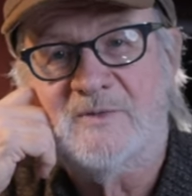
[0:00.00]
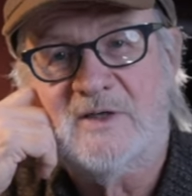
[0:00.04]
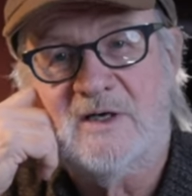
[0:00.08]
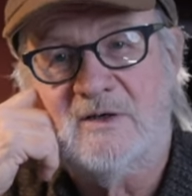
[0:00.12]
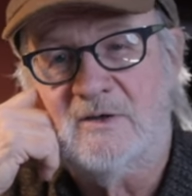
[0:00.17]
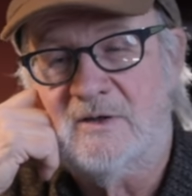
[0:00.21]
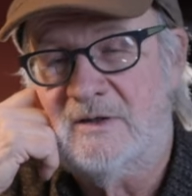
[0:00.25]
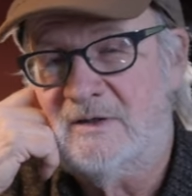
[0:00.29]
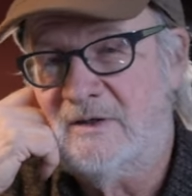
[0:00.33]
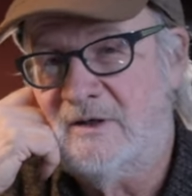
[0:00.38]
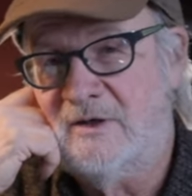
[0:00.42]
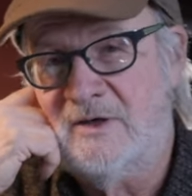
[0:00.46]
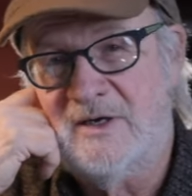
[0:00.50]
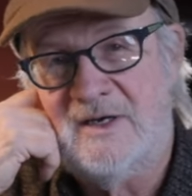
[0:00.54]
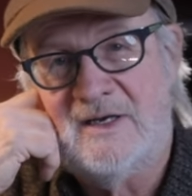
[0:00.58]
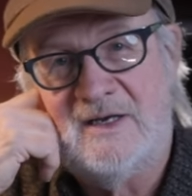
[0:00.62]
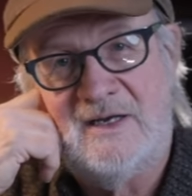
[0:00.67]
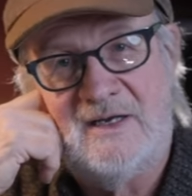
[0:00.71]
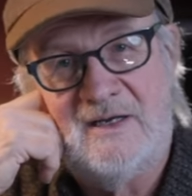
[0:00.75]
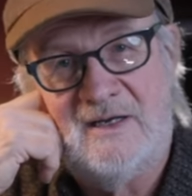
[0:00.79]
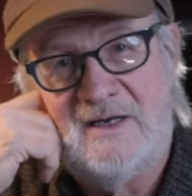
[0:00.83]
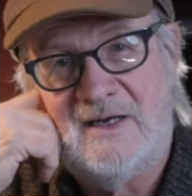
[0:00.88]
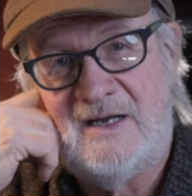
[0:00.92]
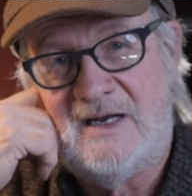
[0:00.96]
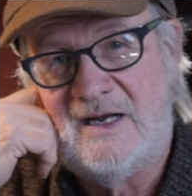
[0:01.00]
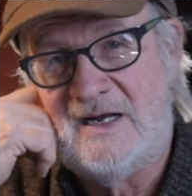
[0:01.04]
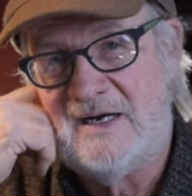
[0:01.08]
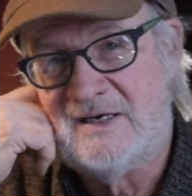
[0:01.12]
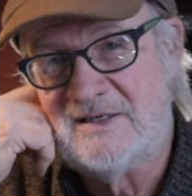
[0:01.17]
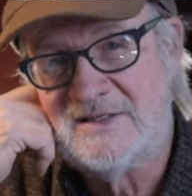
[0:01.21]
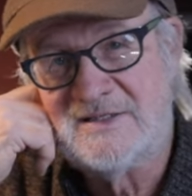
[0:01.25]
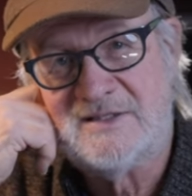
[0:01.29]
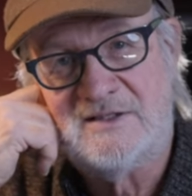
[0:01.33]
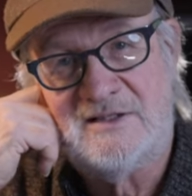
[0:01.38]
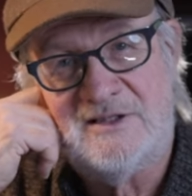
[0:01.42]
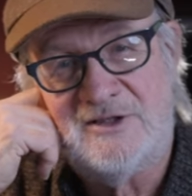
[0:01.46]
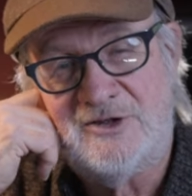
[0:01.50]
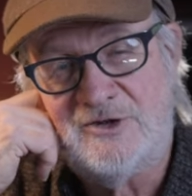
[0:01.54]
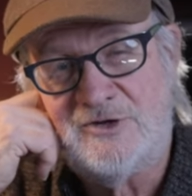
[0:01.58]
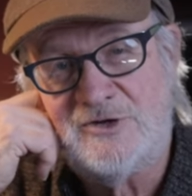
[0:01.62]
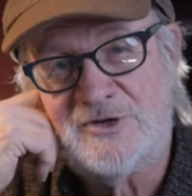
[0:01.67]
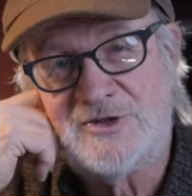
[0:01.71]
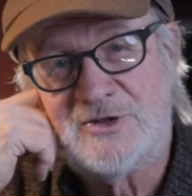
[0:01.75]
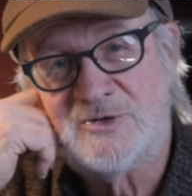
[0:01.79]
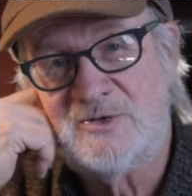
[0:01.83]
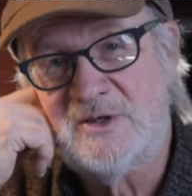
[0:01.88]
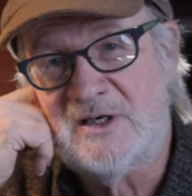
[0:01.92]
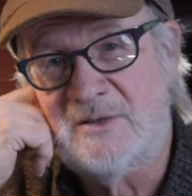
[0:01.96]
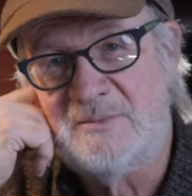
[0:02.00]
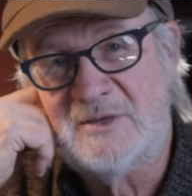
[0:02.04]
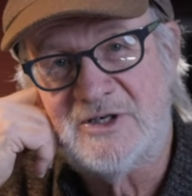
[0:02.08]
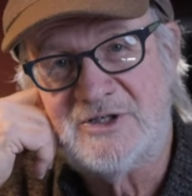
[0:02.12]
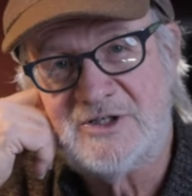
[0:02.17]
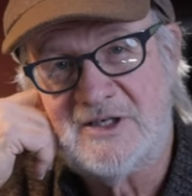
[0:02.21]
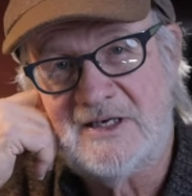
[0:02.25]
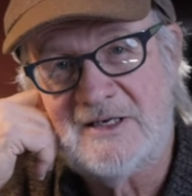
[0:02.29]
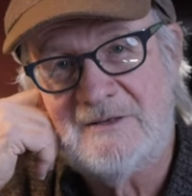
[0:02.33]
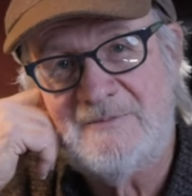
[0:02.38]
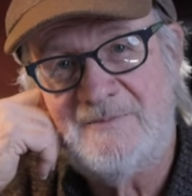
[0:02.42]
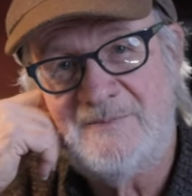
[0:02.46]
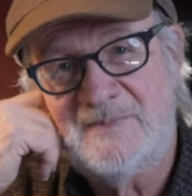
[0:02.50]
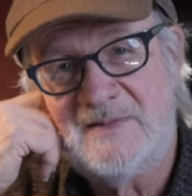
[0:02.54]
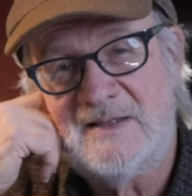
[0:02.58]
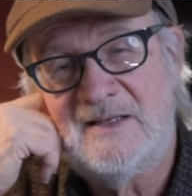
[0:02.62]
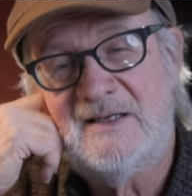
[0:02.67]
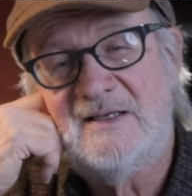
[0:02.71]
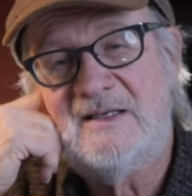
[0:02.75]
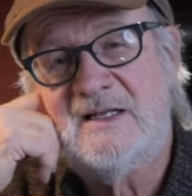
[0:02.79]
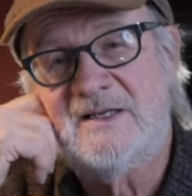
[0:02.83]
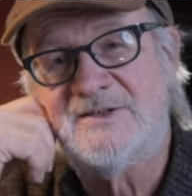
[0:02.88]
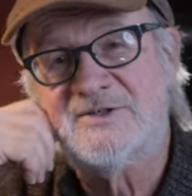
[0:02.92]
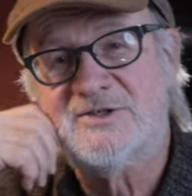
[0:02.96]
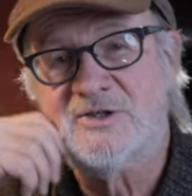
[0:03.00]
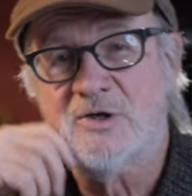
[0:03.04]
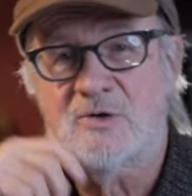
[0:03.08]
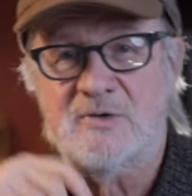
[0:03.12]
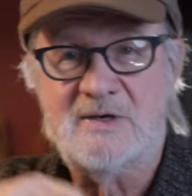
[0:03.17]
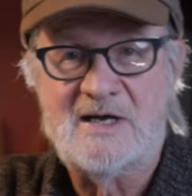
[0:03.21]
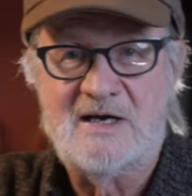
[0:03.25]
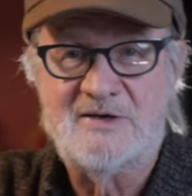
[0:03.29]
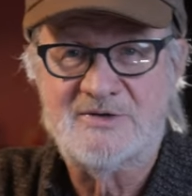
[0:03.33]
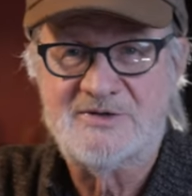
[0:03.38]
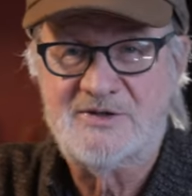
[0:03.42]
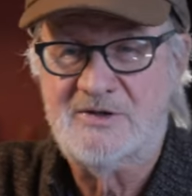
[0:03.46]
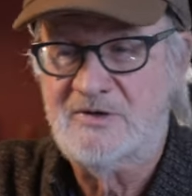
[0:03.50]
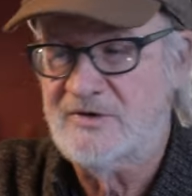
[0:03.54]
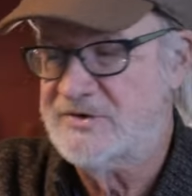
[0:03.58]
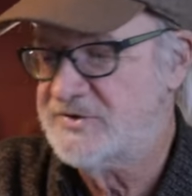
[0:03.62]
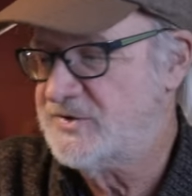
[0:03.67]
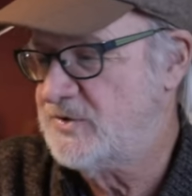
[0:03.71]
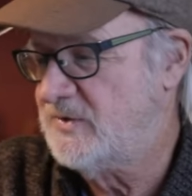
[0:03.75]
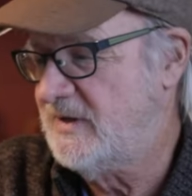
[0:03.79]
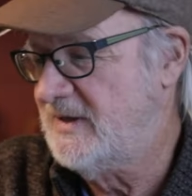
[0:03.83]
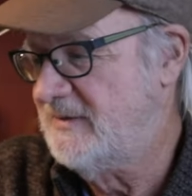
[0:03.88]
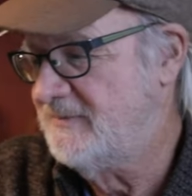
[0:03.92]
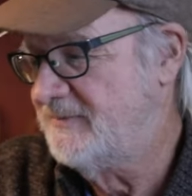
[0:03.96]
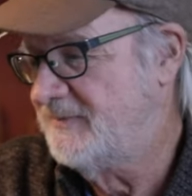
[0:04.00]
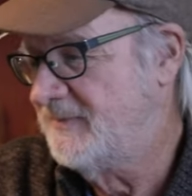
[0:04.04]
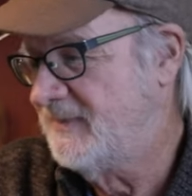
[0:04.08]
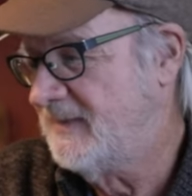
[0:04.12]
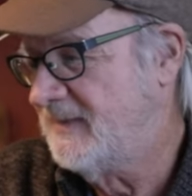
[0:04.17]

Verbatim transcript: They're, they're an excellent nursery in Michigan. That Stonehouse Nursery.